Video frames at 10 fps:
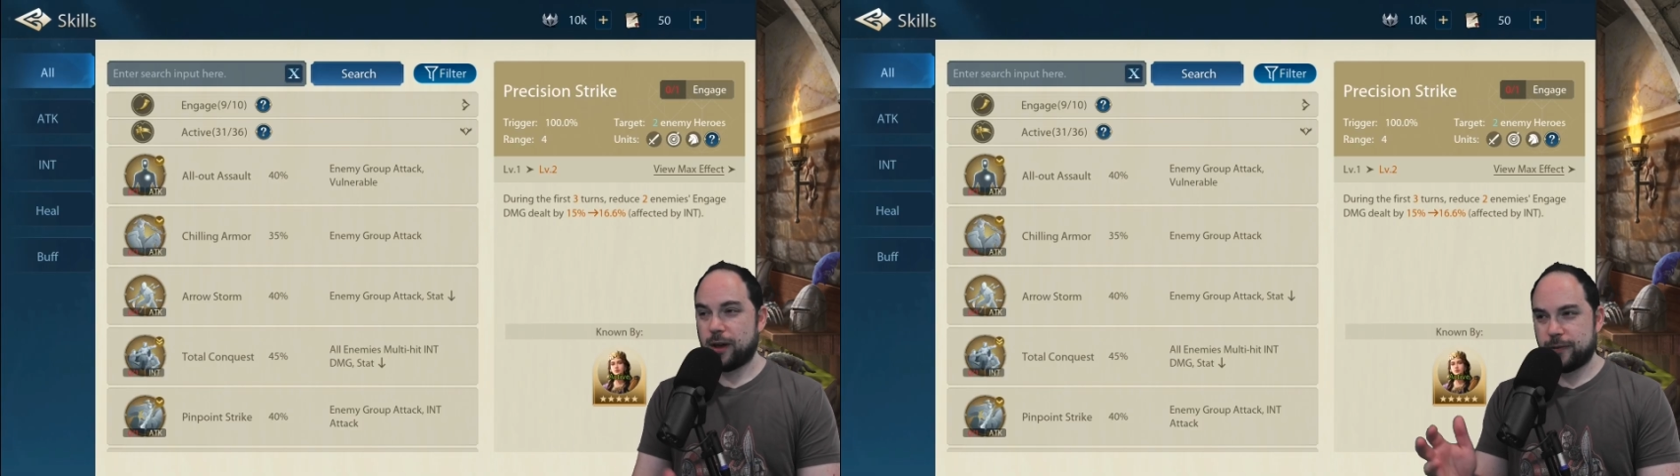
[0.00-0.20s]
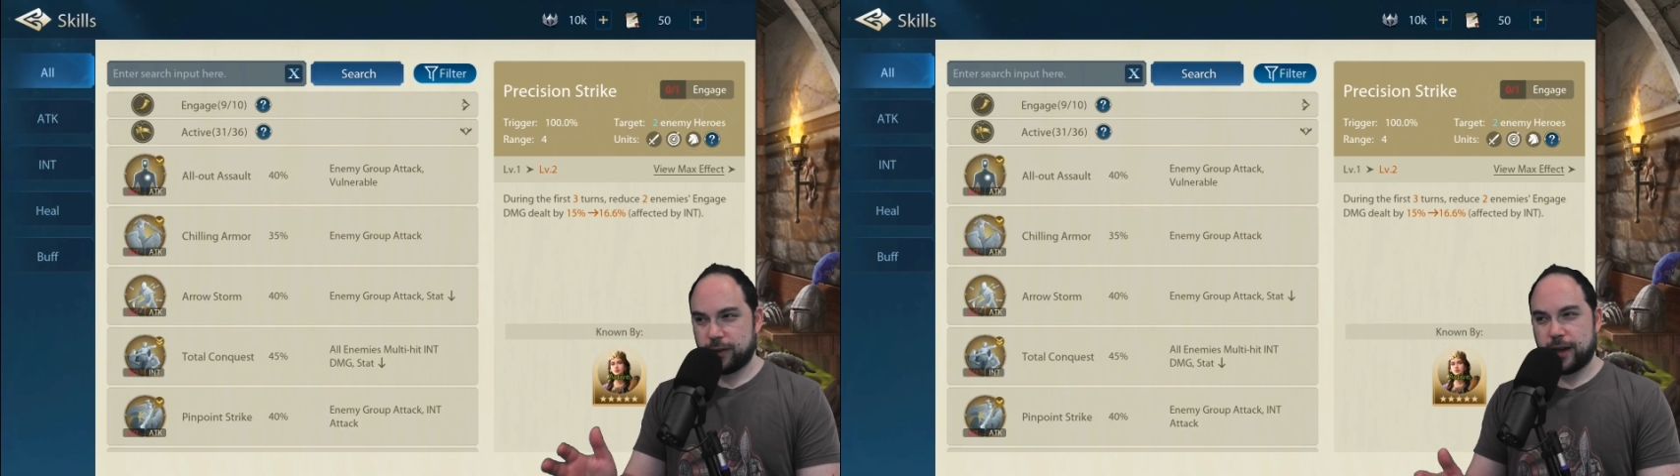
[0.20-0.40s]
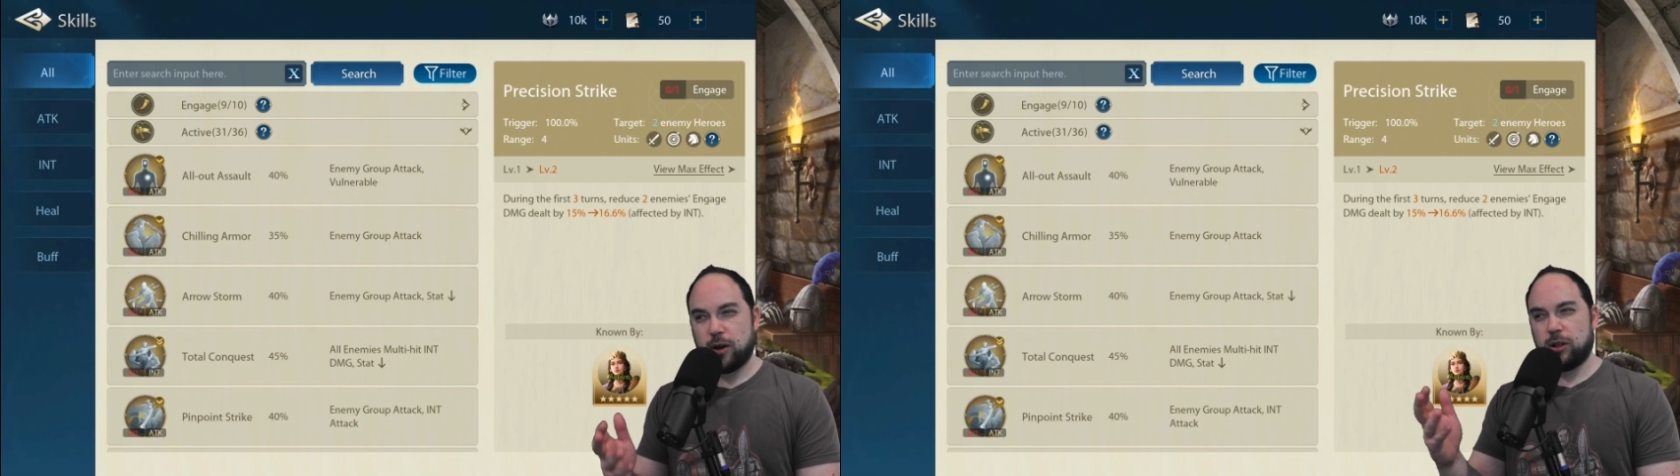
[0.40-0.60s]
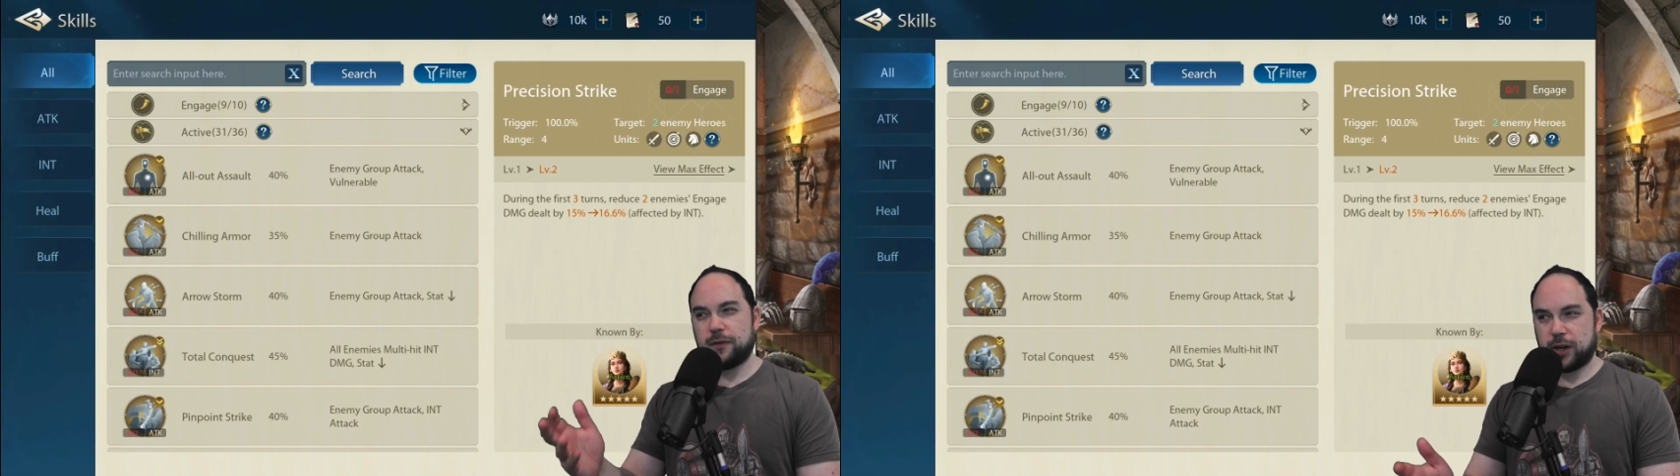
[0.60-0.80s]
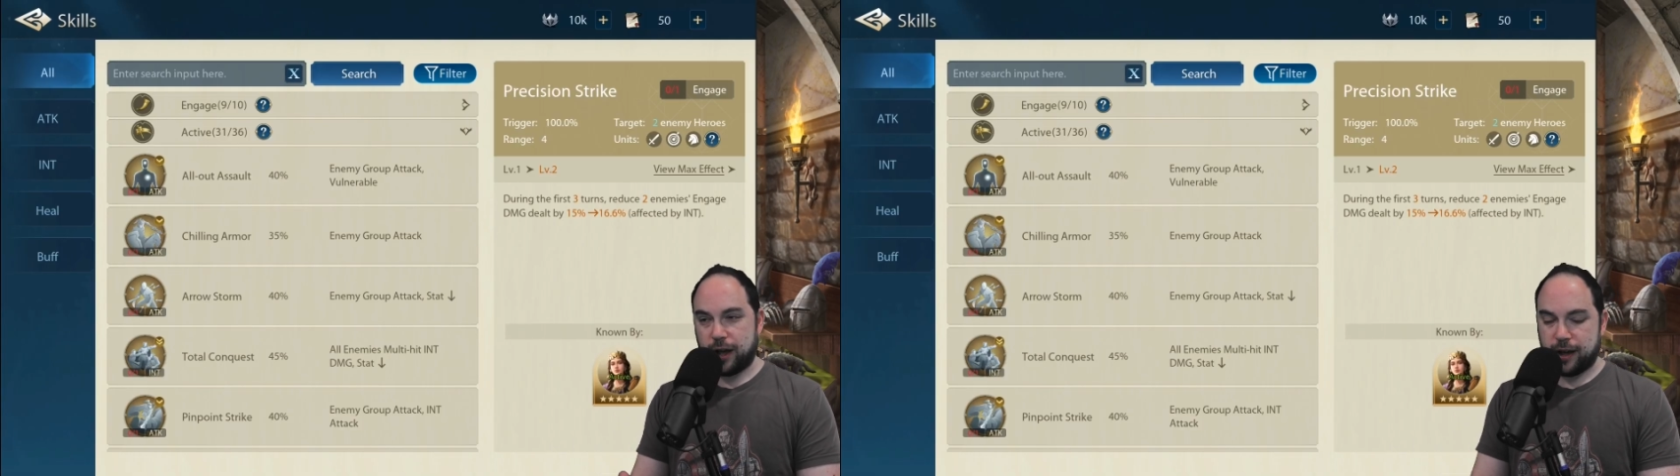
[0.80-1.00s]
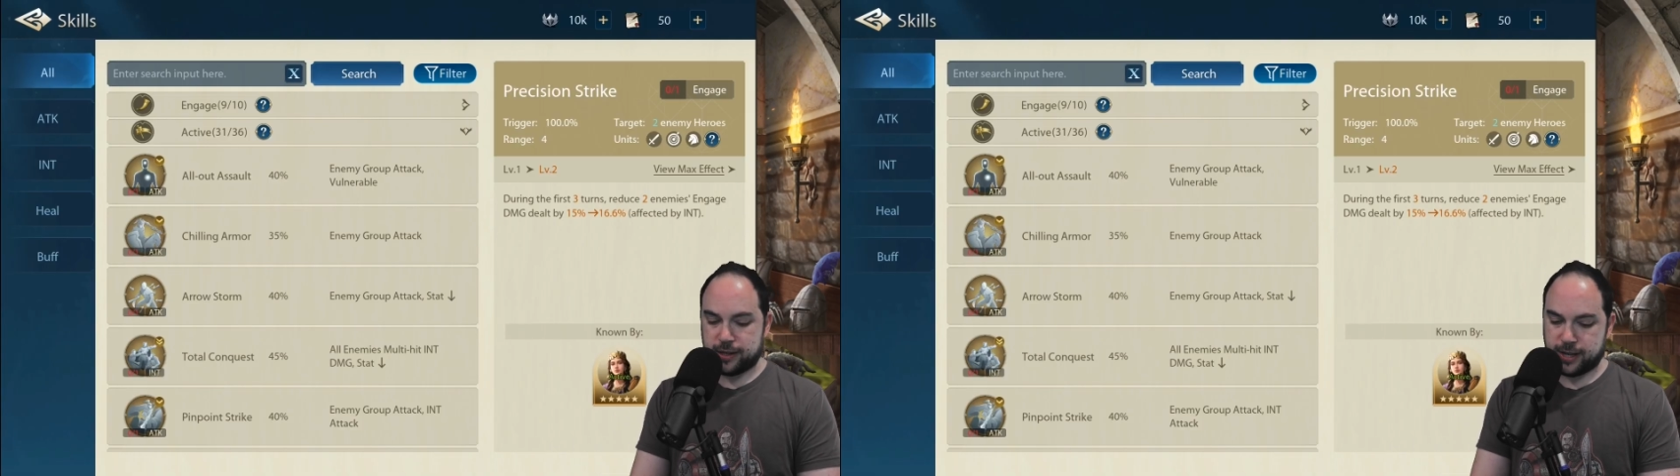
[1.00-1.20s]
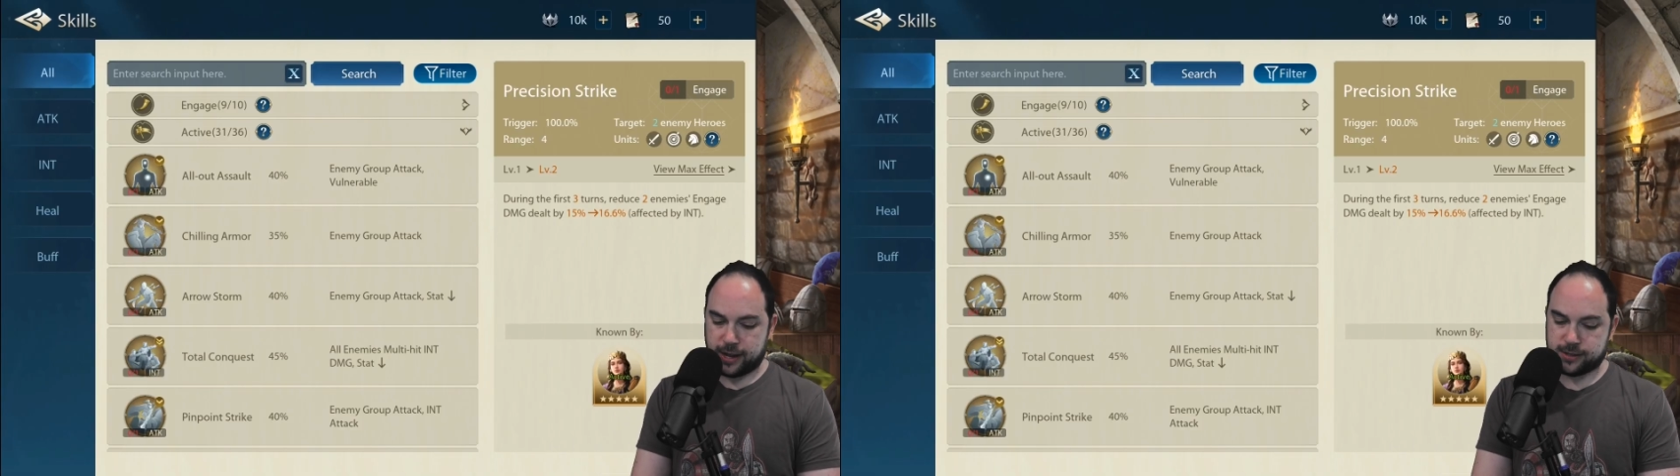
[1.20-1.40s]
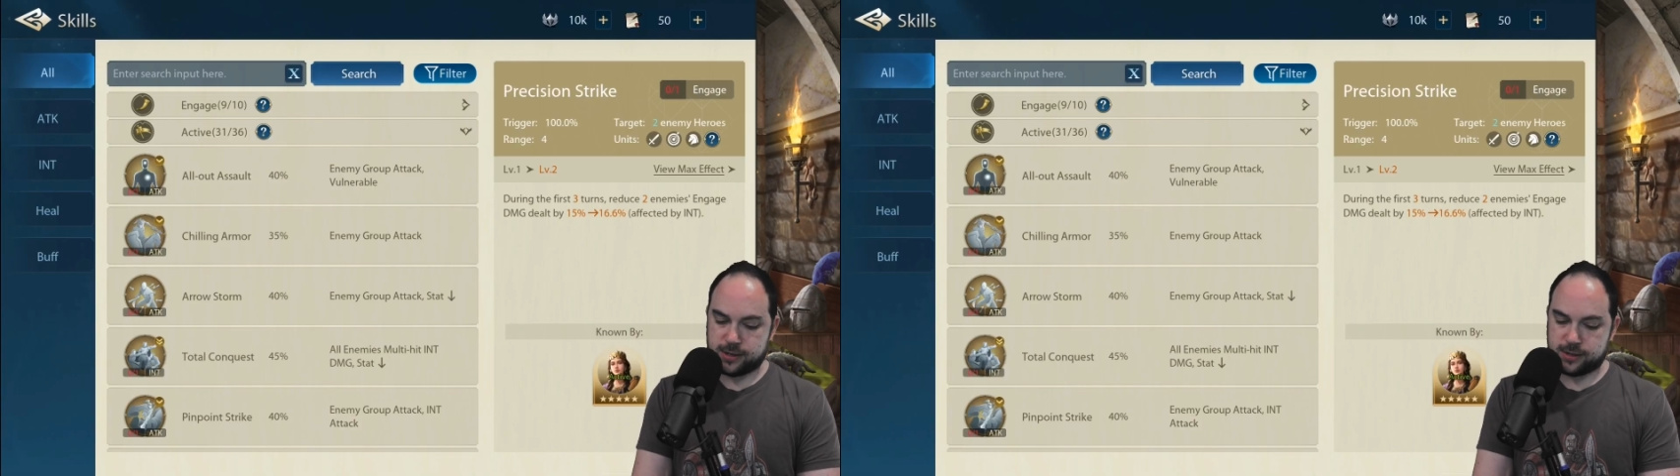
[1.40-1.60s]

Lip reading: I feel like all of the context